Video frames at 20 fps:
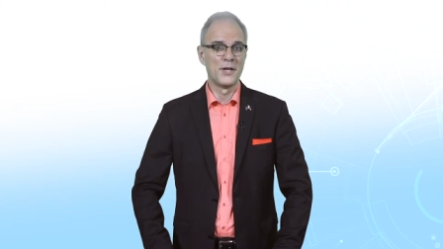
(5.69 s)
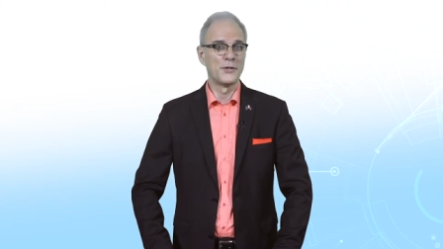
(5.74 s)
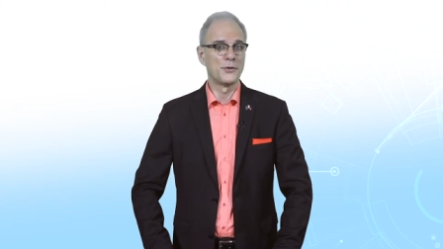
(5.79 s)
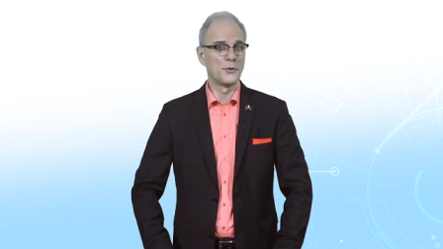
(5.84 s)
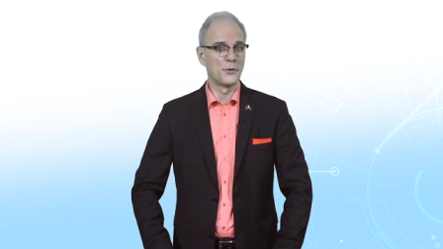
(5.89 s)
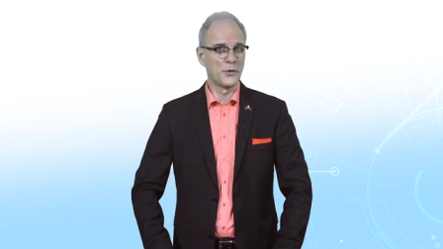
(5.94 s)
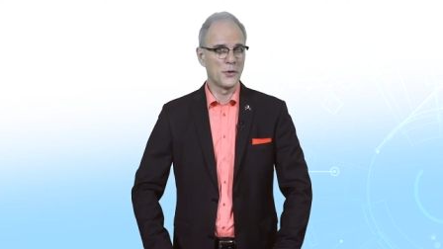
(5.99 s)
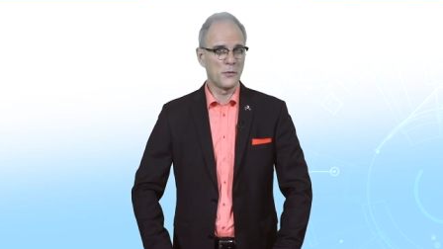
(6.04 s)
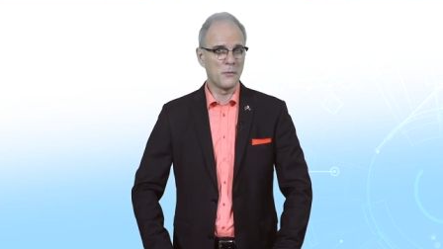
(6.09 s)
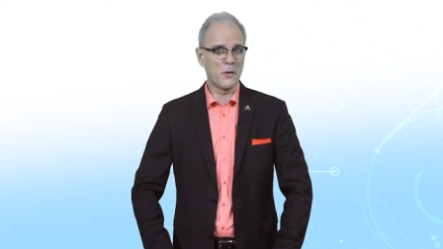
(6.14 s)

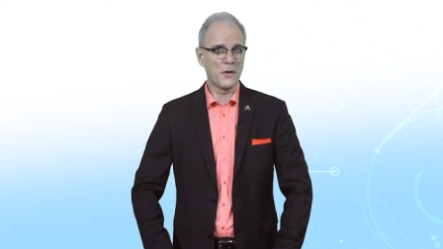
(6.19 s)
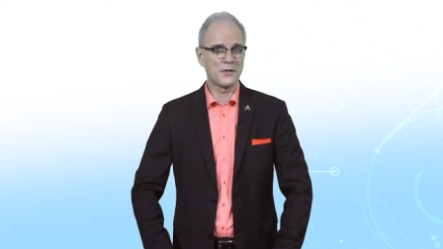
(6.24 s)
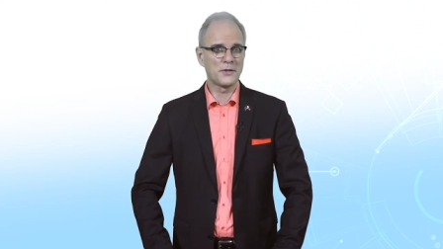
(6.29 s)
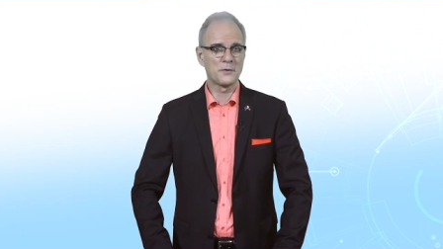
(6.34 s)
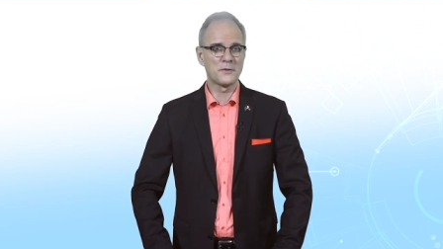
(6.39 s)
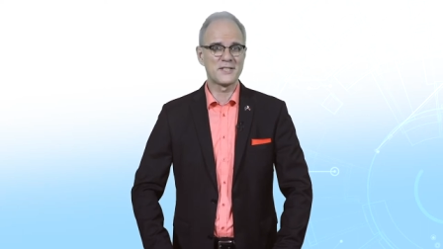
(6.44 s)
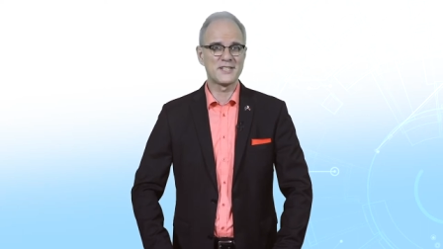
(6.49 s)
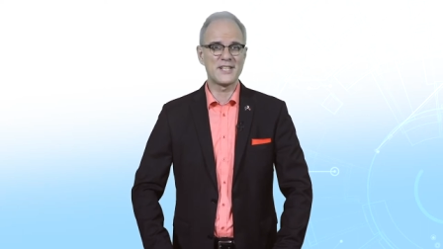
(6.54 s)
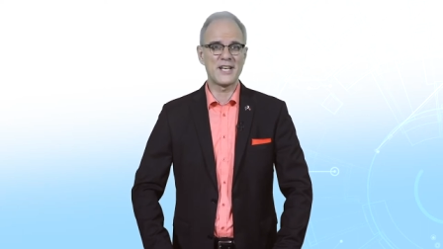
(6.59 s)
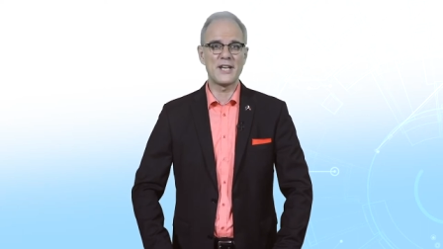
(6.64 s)
Do you want
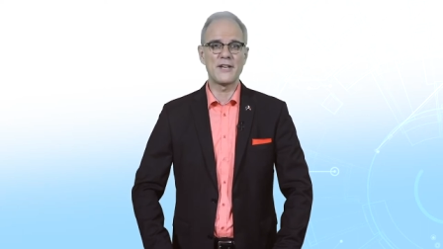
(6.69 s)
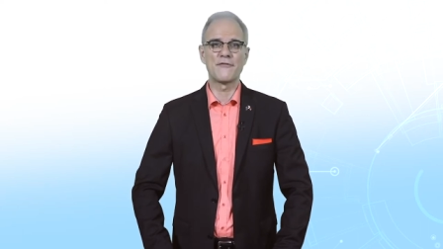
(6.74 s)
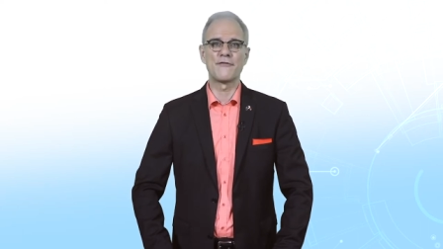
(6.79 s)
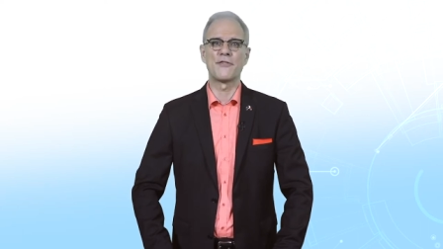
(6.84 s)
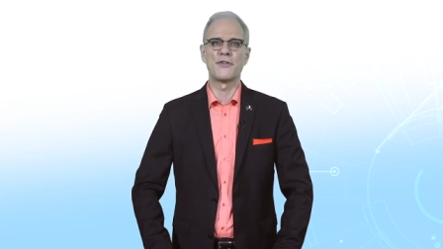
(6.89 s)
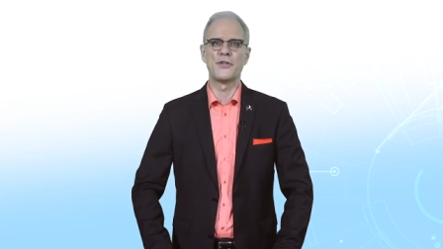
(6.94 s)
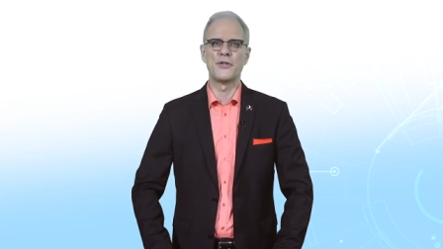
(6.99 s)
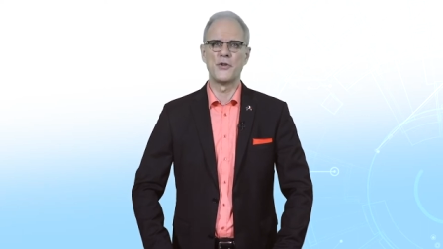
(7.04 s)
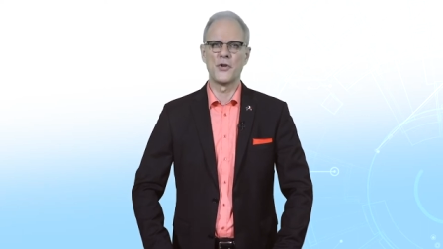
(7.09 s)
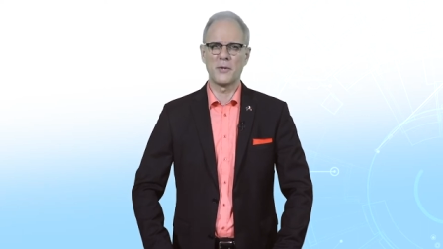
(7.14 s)
to save
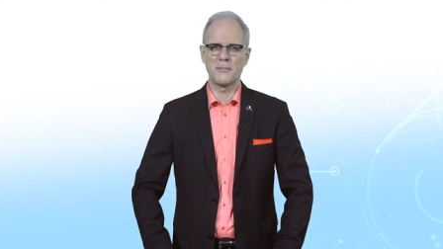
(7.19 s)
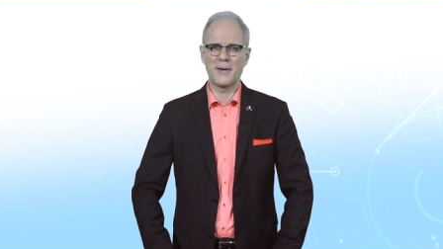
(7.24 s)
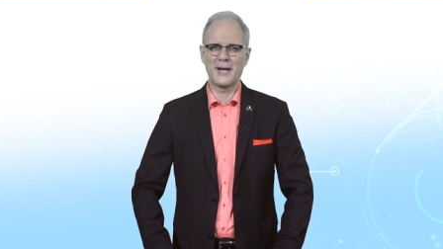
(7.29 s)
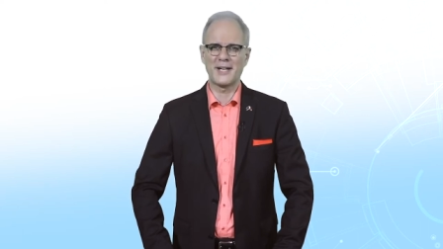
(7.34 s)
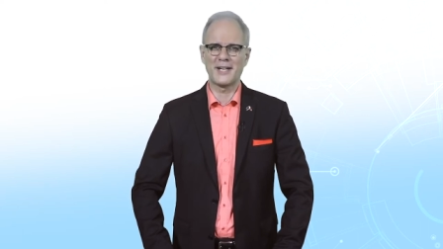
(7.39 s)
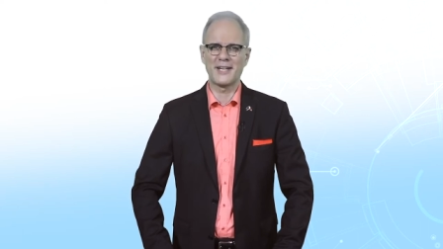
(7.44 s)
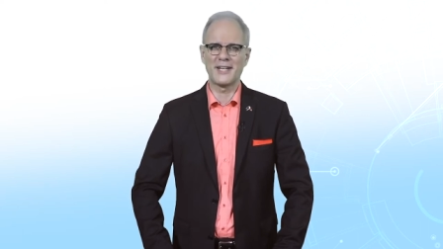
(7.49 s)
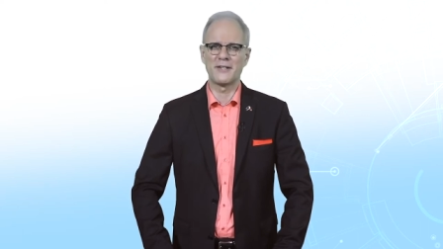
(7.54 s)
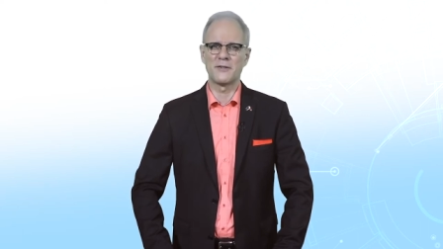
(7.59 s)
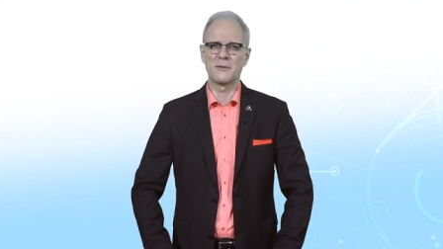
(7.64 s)
your
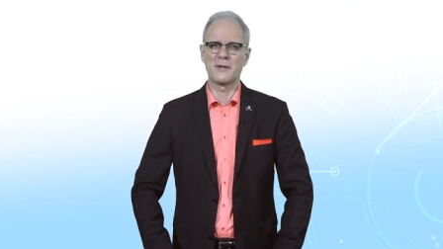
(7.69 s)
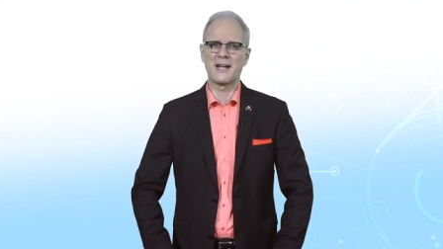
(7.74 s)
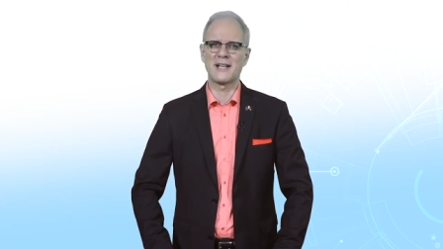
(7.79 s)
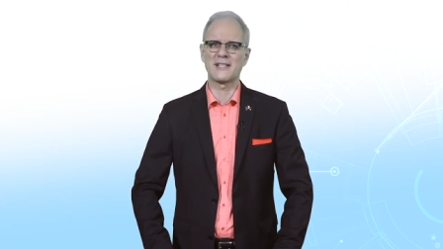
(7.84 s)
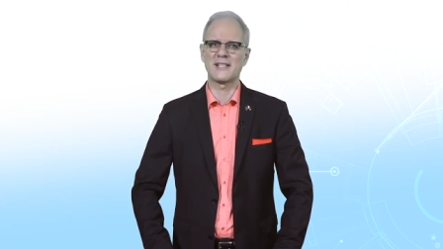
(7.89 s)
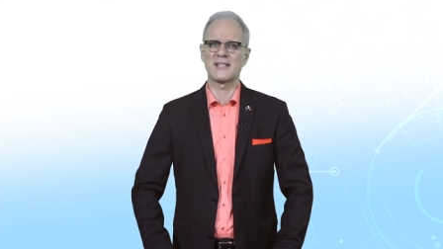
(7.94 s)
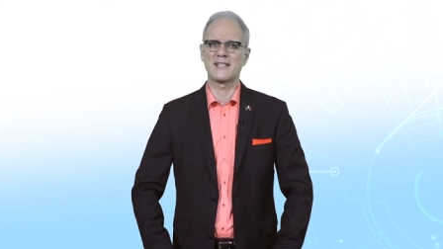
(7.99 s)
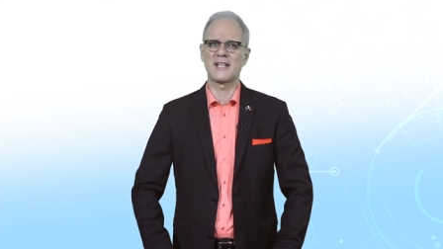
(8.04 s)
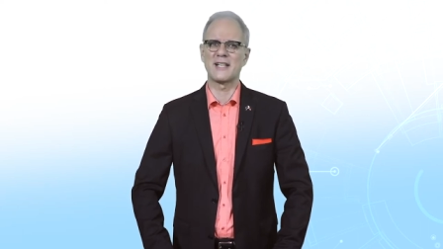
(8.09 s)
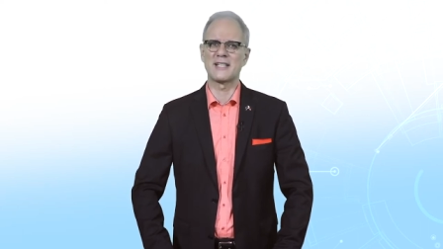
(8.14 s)
money
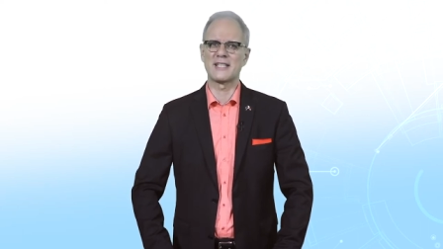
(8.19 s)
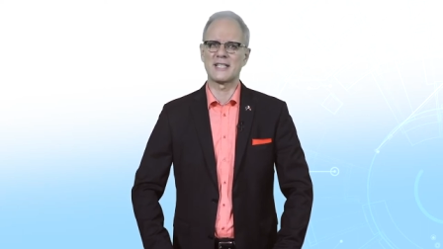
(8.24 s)
rather than